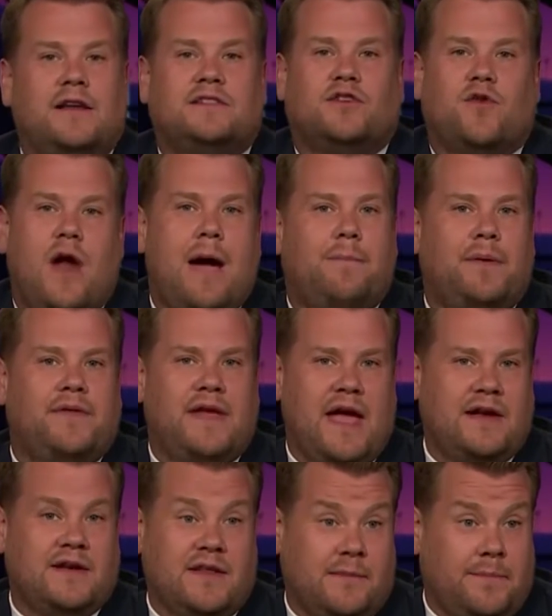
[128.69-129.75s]
uh,
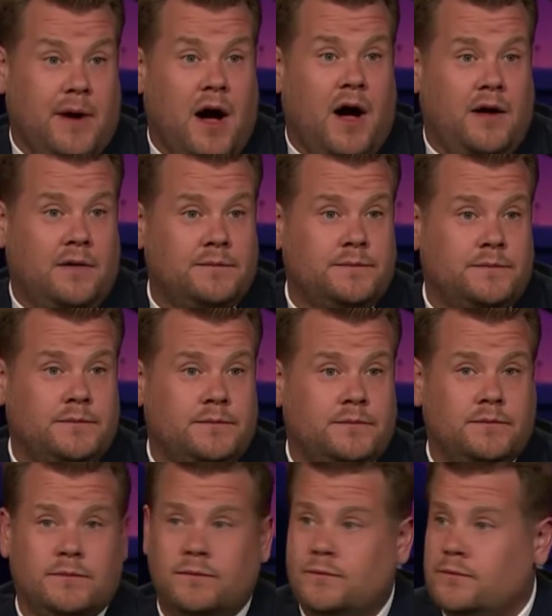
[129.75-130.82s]
anyone here
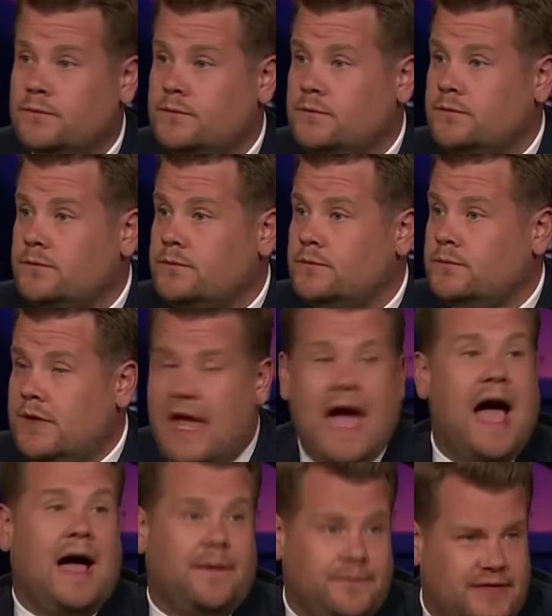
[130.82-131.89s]
thinking of not taking
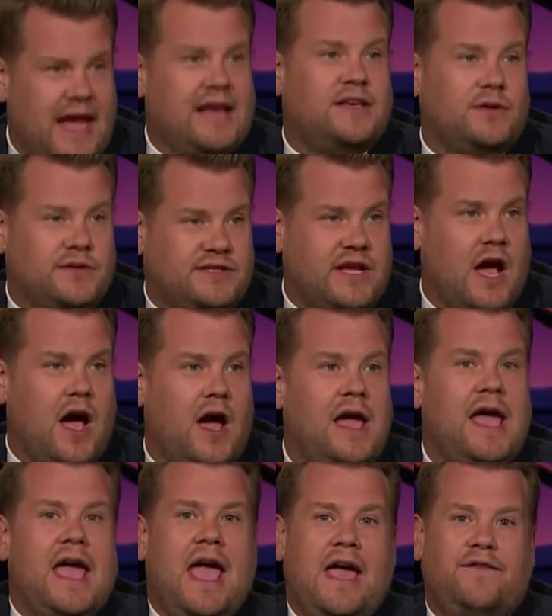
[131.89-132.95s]
any more of that guy's
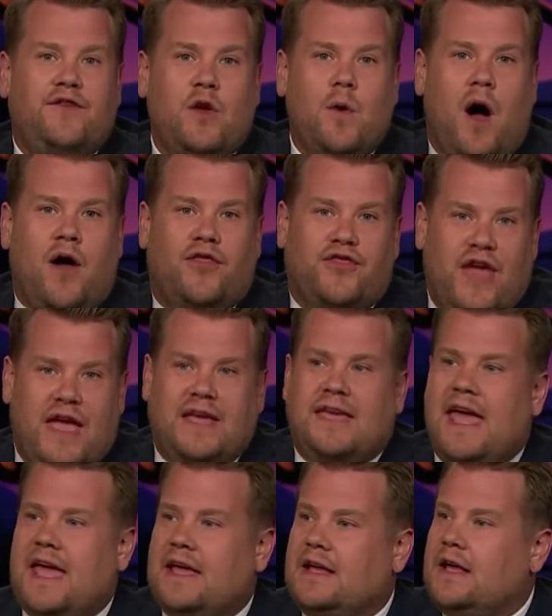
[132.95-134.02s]
crap at the end of the
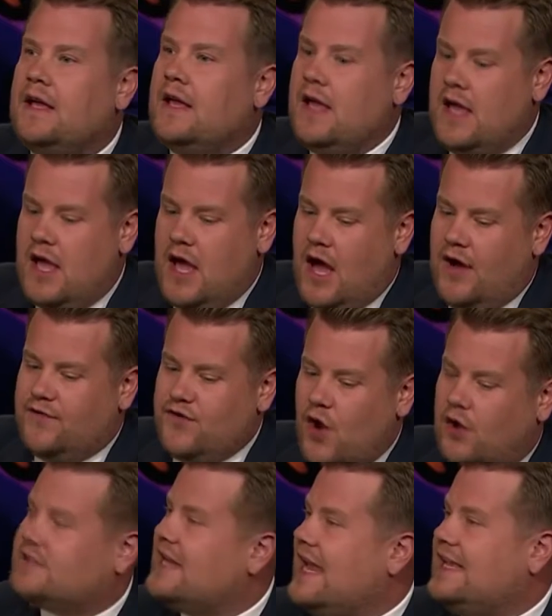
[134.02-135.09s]
bar?
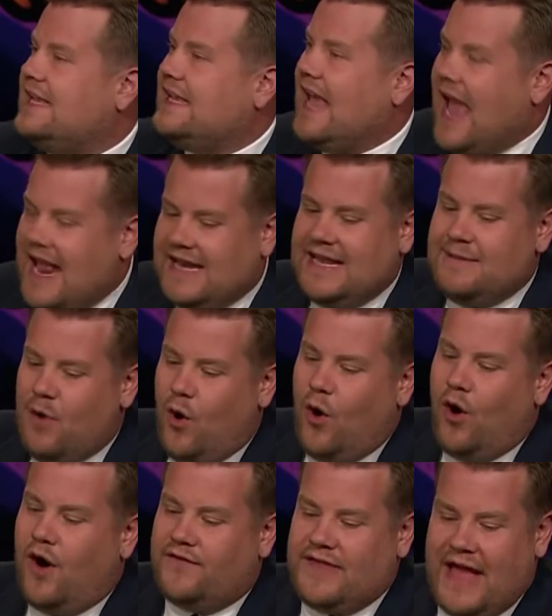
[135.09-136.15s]
Yeah,
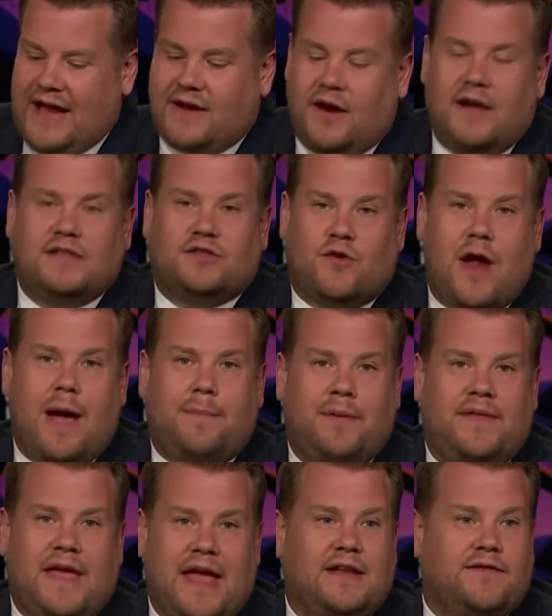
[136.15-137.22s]
thank you, sir. If
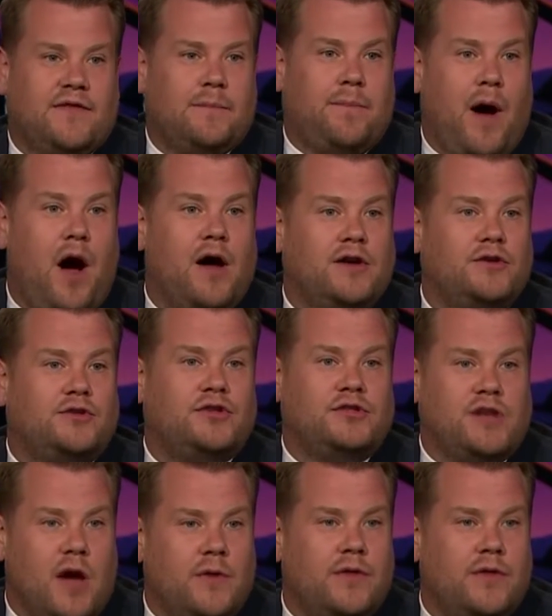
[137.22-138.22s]
you are thinking